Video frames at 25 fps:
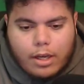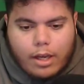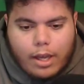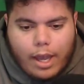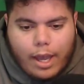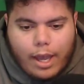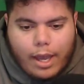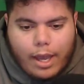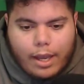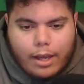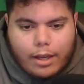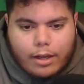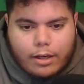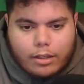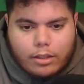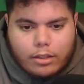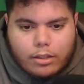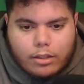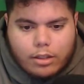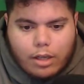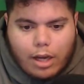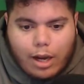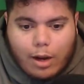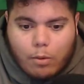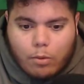
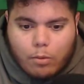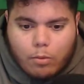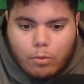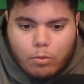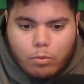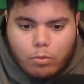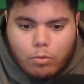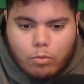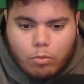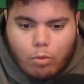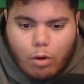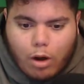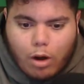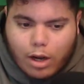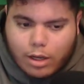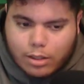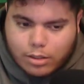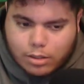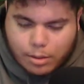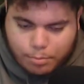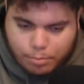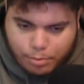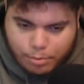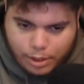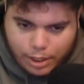and I want
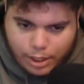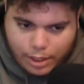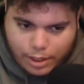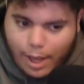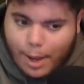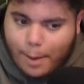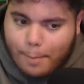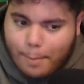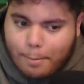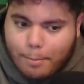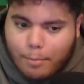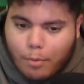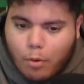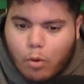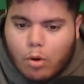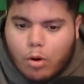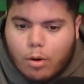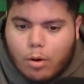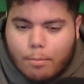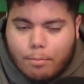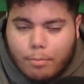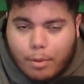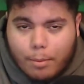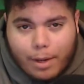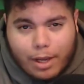to play that more,
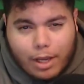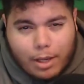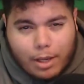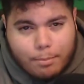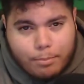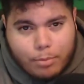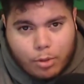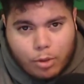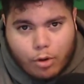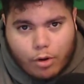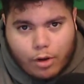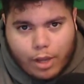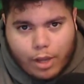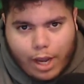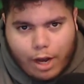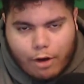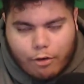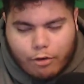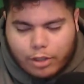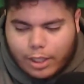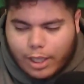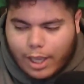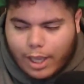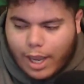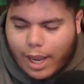but my computer can't
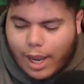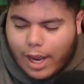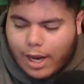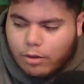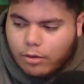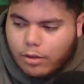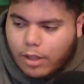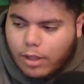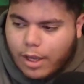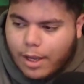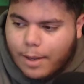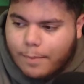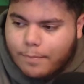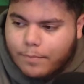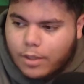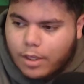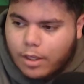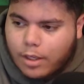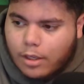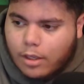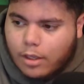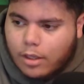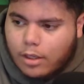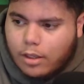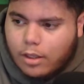really handle that.
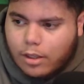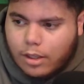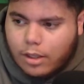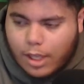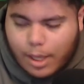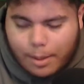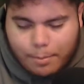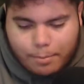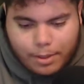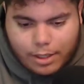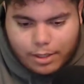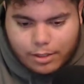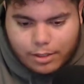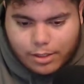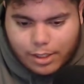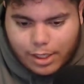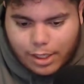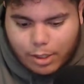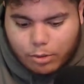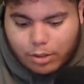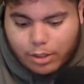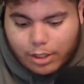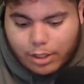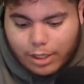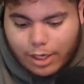That being said,
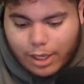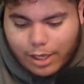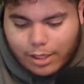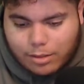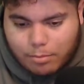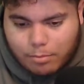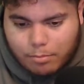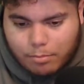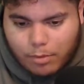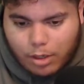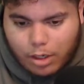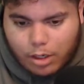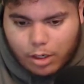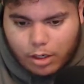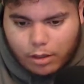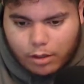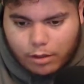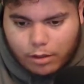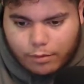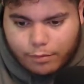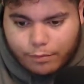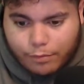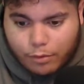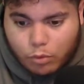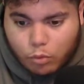in the next uh,
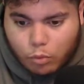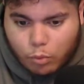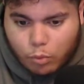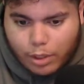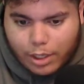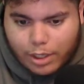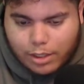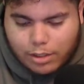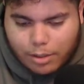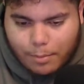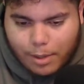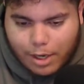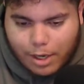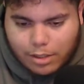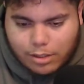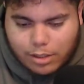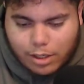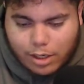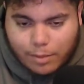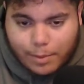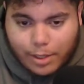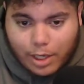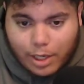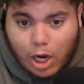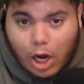few weeks, I'm actually
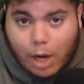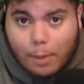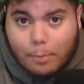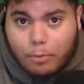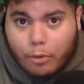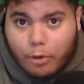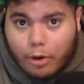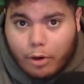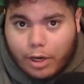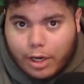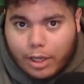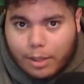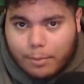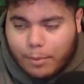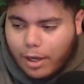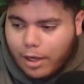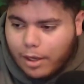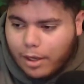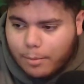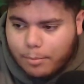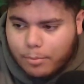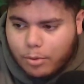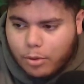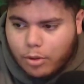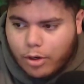going to be upgrading my
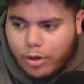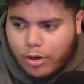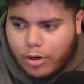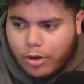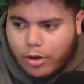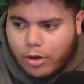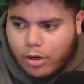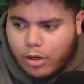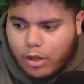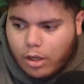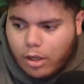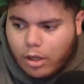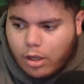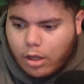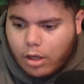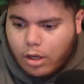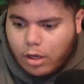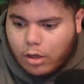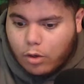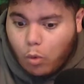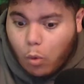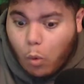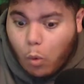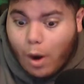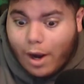computer
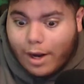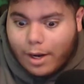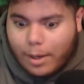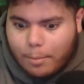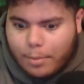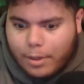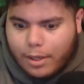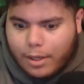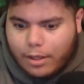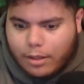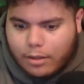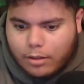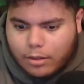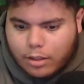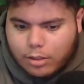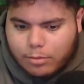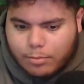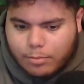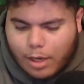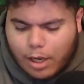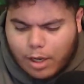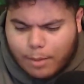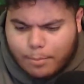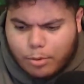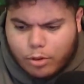quite a bit because
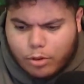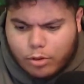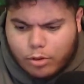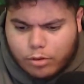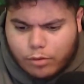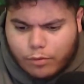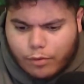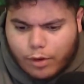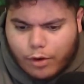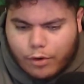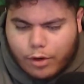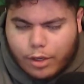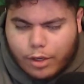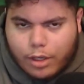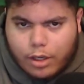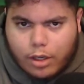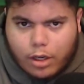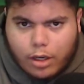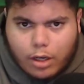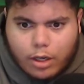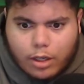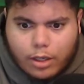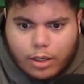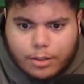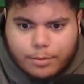my computer is very
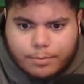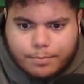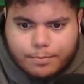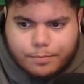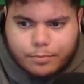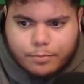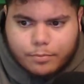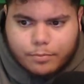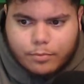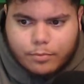um,